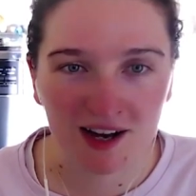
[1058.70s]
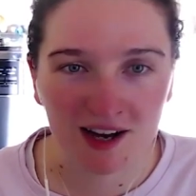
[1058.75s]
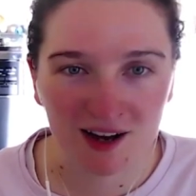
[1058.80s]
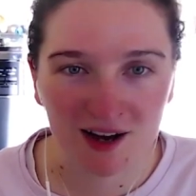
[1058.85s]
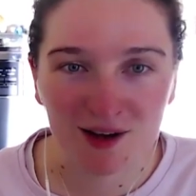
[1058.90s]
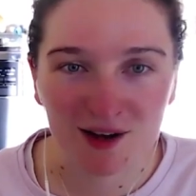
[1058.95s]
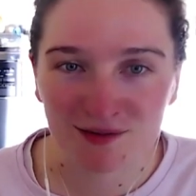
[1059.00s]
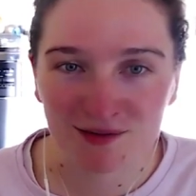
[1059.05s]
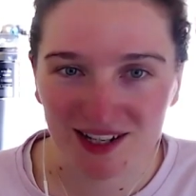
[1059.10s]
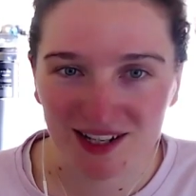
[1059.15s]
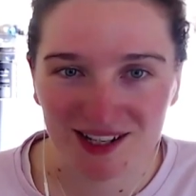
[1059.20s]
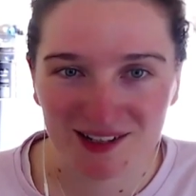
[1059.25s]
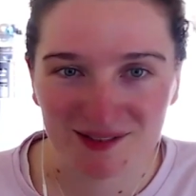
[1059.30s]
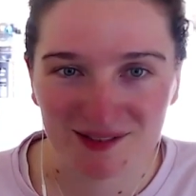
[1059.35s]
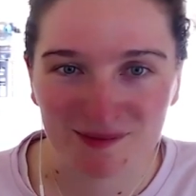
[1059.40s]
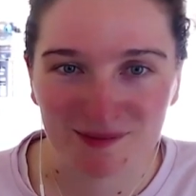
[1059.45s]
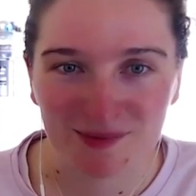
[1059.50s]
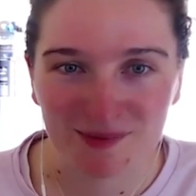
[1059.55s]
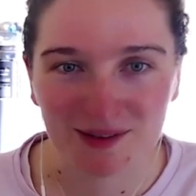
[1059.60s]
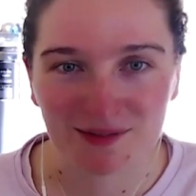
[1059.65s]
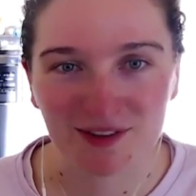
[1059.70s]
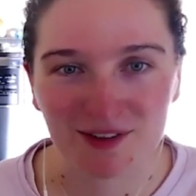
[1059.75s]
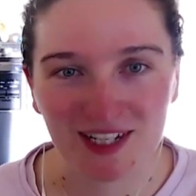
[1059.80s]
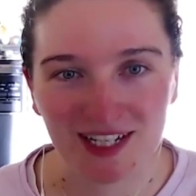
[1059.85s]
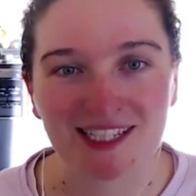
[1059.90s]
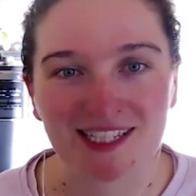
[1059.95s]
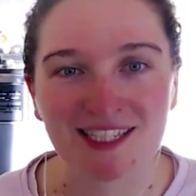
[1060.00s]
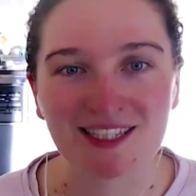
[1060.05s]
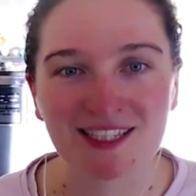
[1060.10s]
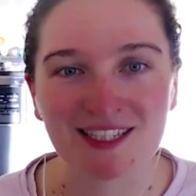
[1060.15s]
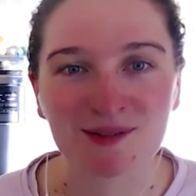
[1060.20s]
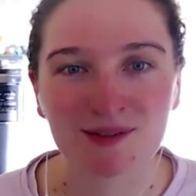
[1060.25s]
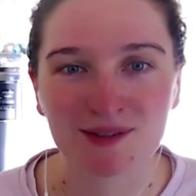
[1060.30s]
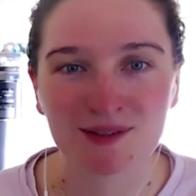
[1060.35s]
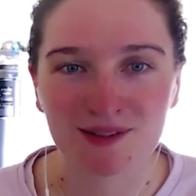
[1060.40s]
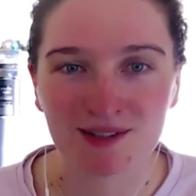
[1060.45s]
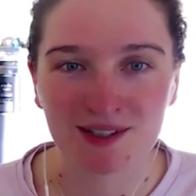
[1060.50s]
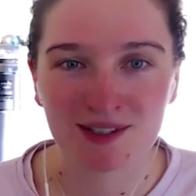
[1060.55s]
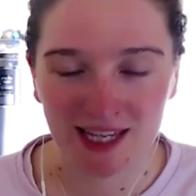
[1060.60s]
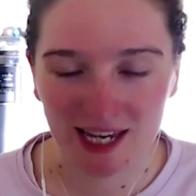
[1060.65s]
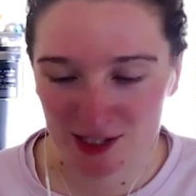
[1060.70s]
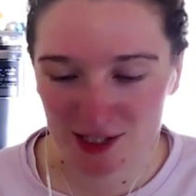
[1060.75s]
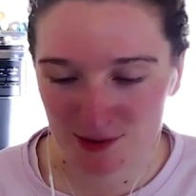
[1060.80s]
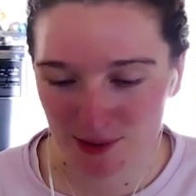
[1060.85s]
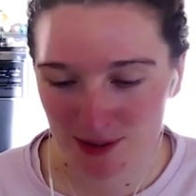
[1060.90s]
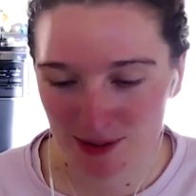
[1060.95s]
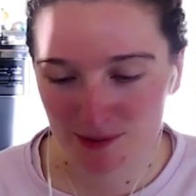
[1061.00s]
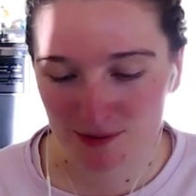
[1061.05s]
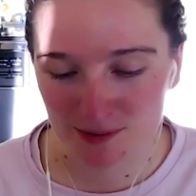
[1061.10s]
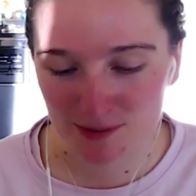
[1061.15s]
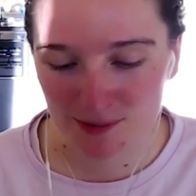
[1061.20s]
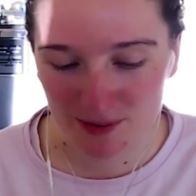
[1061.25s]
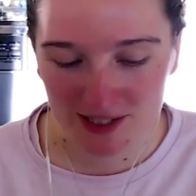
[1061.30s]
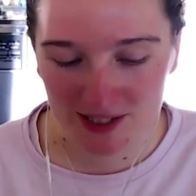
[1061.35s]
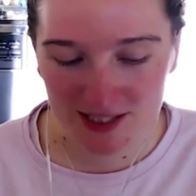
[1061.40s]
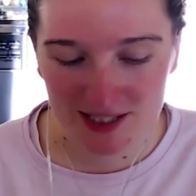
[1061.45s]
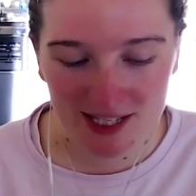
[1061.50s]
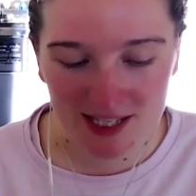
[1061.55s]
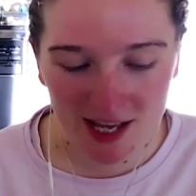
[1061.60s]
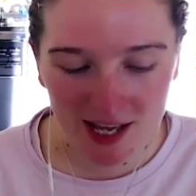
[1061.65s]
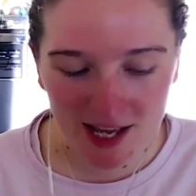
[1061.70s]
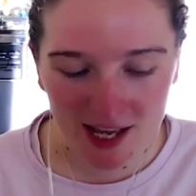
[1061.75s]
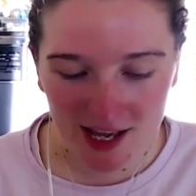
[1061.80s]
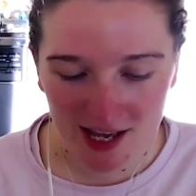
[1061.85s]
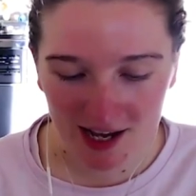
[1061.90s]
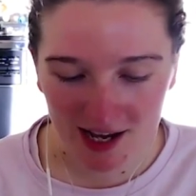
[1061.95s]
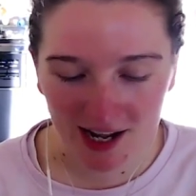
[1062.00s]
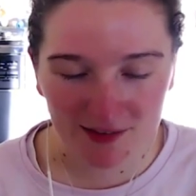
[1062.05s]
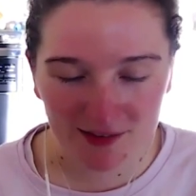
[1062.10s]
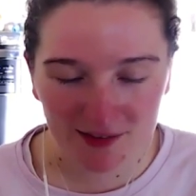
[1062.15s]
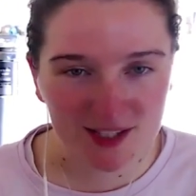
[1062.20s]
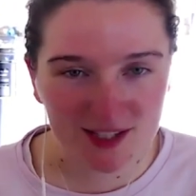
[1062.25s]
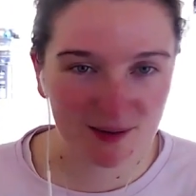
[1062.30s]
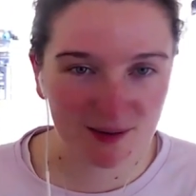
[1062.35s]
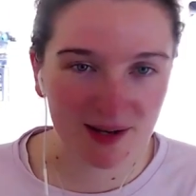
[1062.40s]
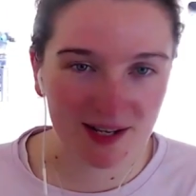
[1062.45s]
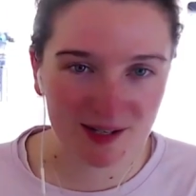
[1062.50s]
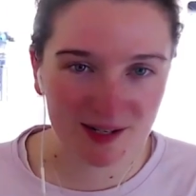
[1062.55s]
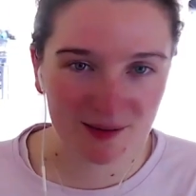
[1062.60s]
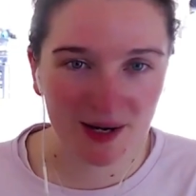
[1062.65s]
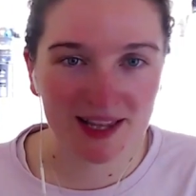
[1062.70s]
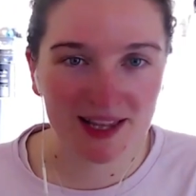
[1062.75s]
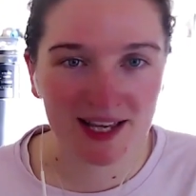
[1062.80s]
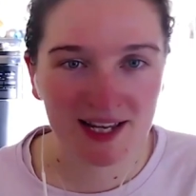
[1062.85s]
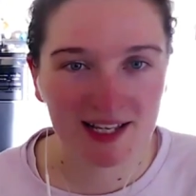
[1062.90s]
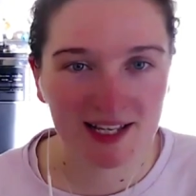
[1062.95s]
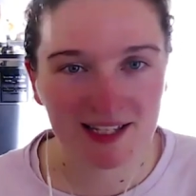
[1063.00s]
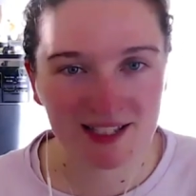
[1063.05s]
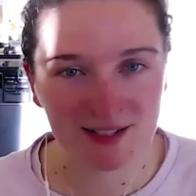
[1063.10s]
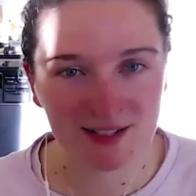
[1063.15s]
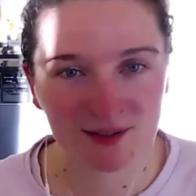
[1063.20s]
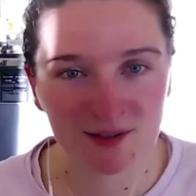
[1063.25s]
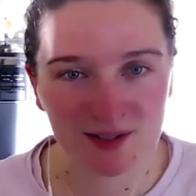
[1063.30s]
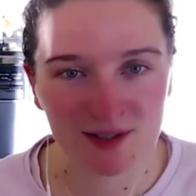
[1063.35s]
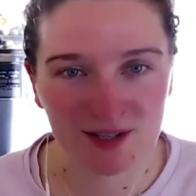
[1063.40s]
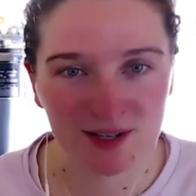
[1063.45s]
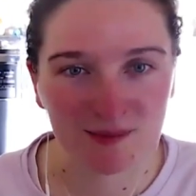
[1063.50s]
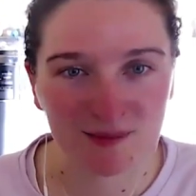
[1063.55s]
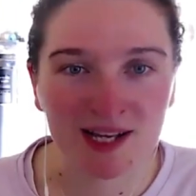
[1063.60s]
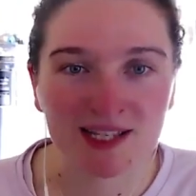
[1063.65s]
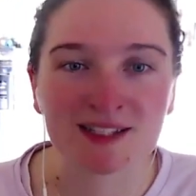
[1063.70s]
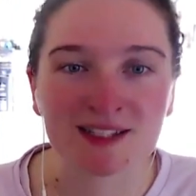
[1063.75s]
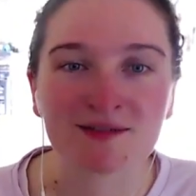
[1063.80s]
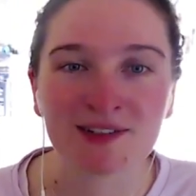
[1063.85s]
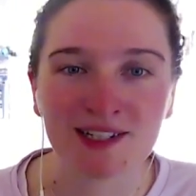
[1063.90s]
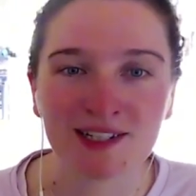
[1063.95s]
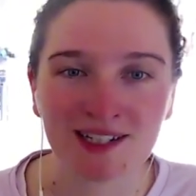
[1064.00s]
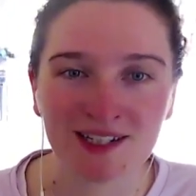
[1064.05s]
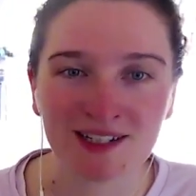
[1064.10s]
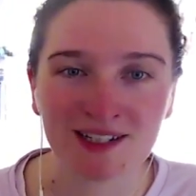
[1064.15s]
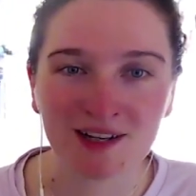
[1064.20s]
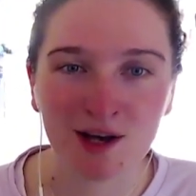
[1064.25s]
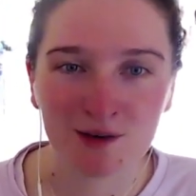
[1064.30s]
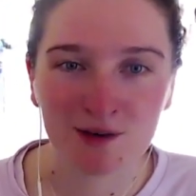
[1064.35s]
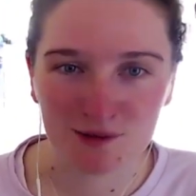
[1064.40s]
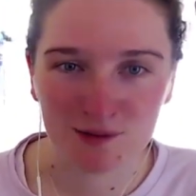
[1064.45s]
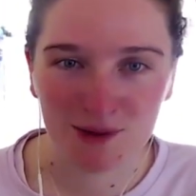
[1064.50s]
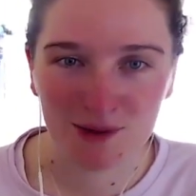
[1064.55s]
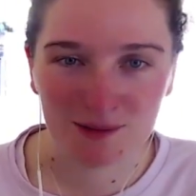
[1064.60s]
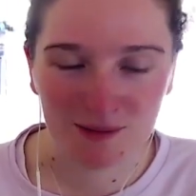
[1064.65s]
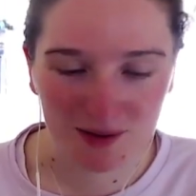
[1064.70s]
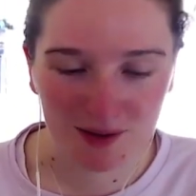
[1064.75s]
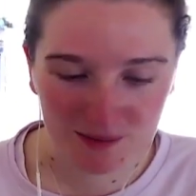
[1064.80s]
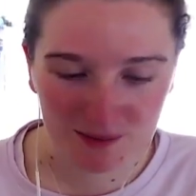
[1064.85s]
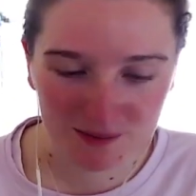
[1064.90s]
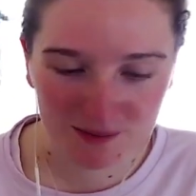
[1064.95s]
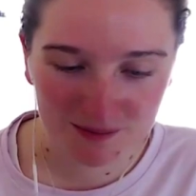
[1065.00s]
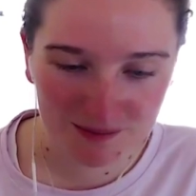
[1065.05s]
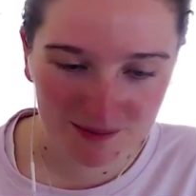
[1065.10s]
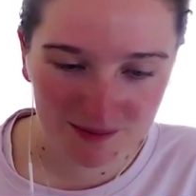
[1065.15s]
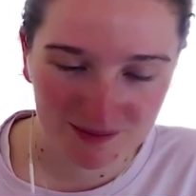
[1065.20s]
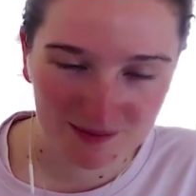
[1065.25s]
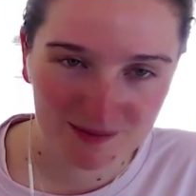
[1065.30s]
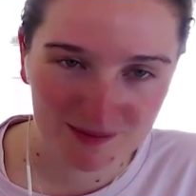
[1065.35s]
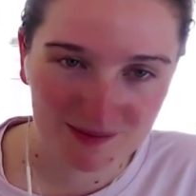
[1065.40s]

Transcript: hopefully it'd be very easy to engage people, but I'd have to do it in a way that it doesn't also massively overwhelm them.